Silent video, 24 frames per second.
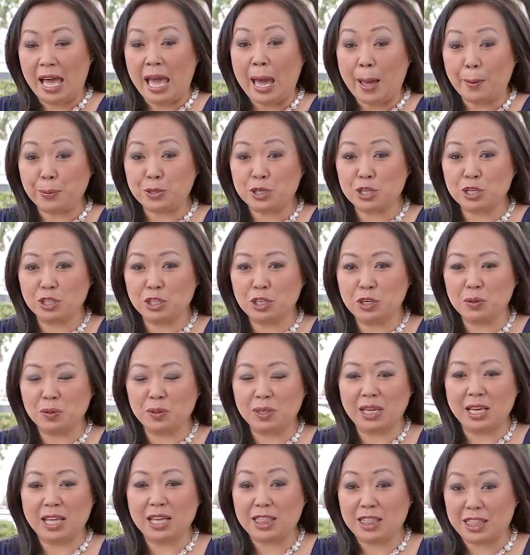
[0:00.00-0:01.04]

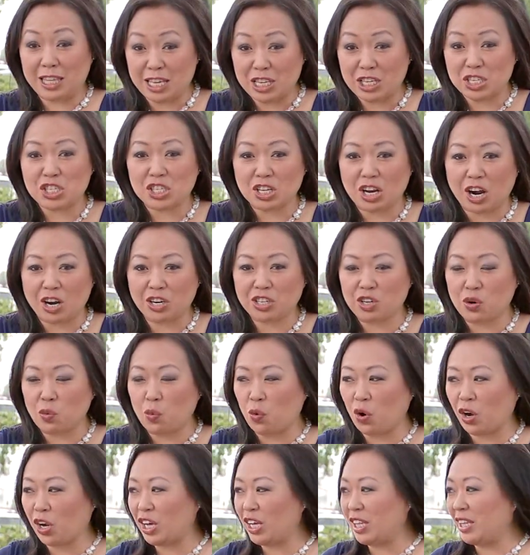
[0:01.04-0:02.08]
Absolutely. This sergeant
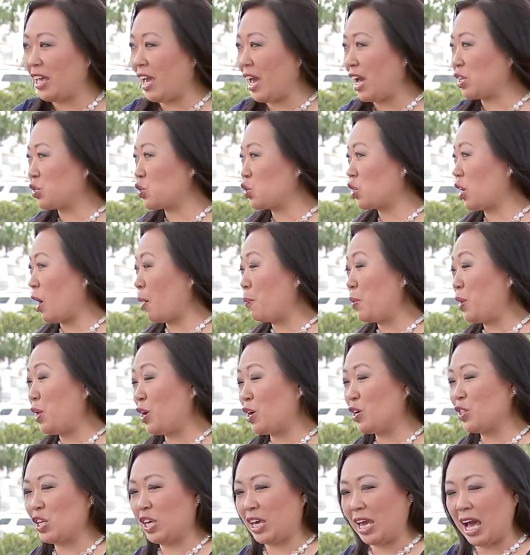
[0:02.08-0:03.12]
working the extra job
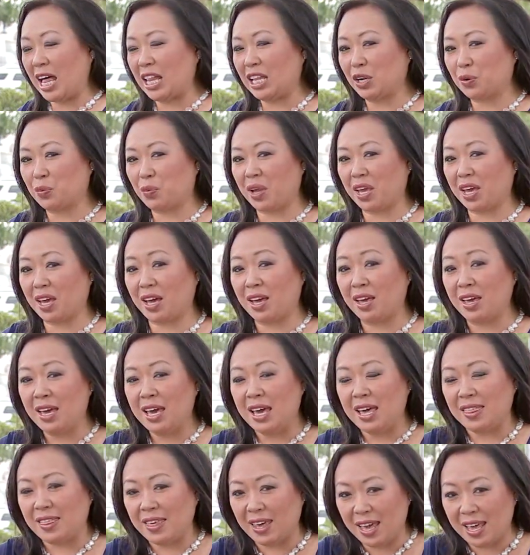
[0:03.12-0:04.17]
here at the Galleria,
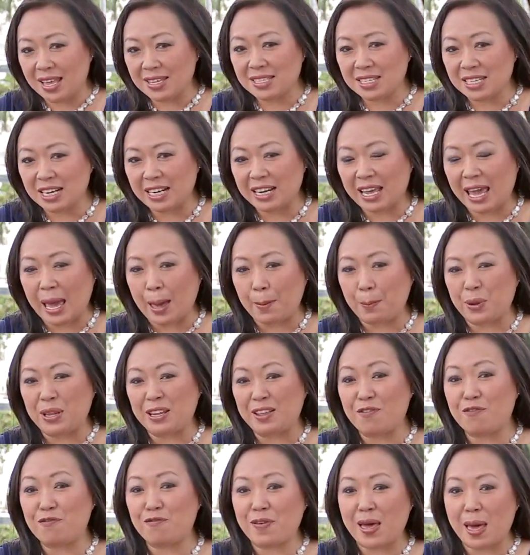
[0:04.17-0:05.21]
the incident happened
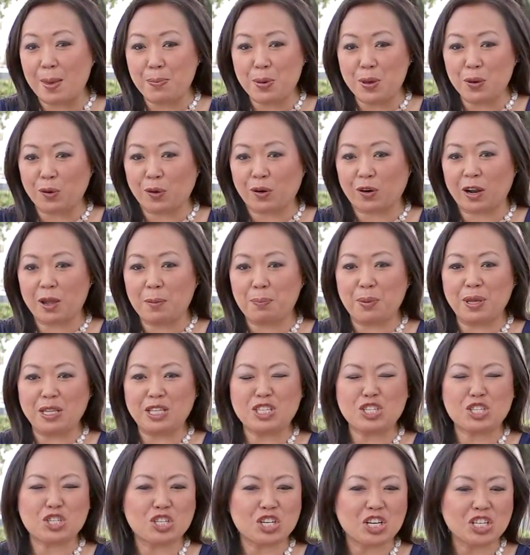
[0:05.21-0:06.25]
in February, but
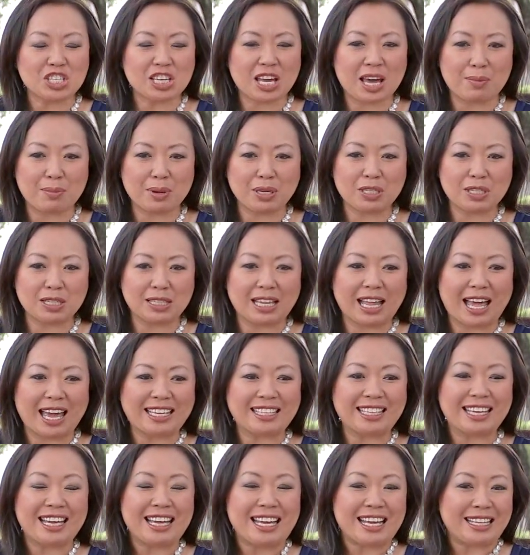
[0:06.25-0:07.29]
it's just coming to light
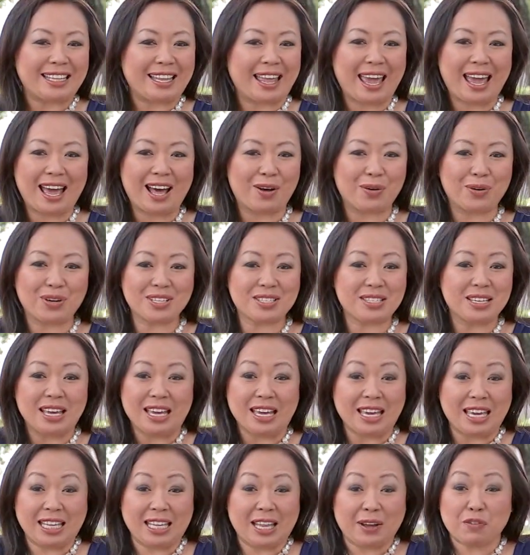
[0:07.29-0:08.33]
now because
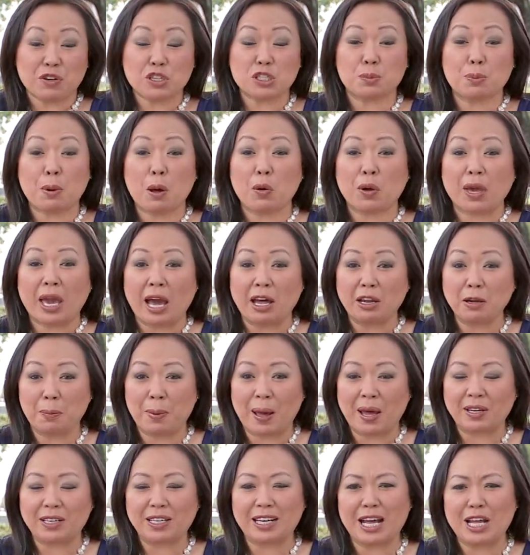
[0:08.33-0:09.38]
he never spoke out
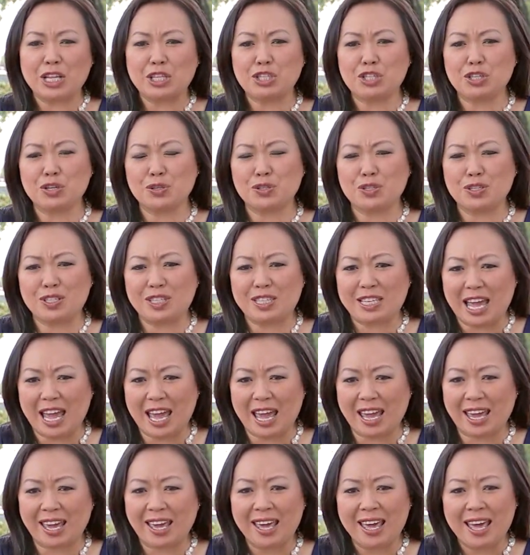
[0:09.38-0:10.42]
about it until
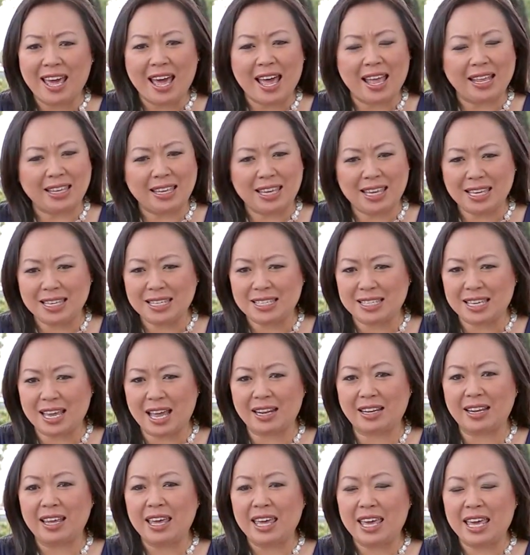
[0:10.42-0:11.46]
today. And he
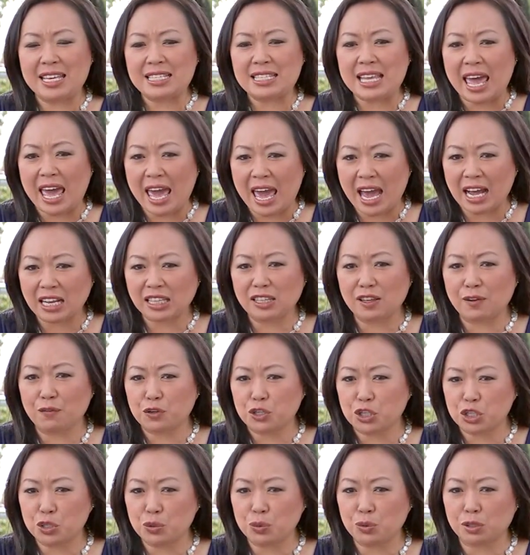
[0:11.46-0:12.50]
said his active
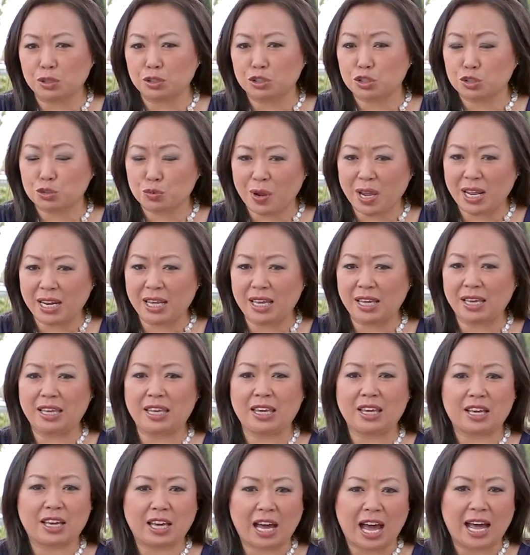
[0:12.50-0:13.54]
shooter training
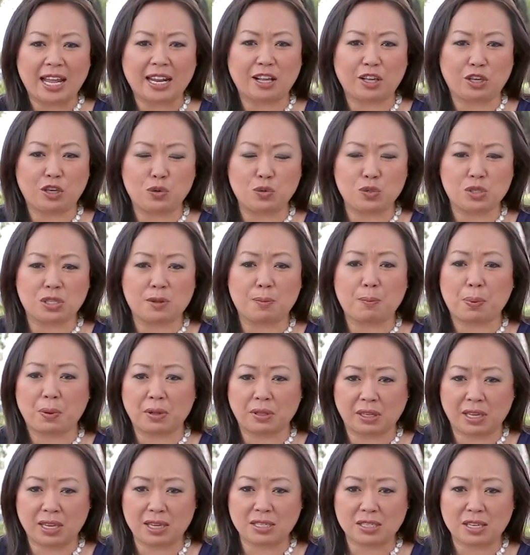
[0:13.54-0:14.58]
he got at Houston
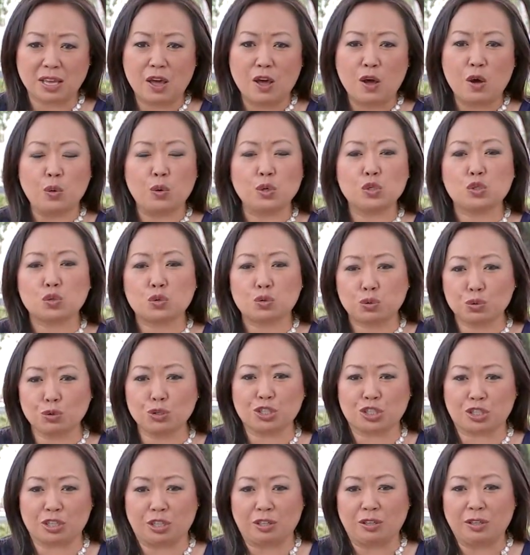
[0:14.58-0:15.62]
Police was
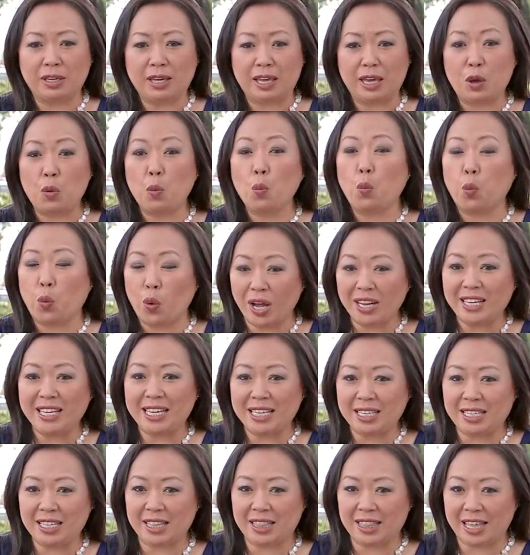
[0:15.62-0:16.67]
crucial in what
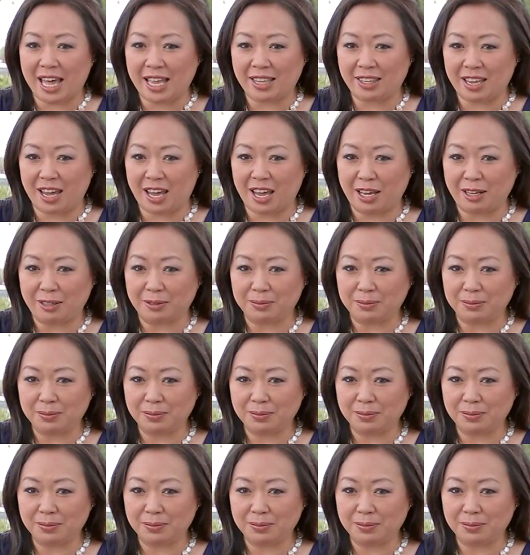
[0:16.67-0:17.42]
he did that day.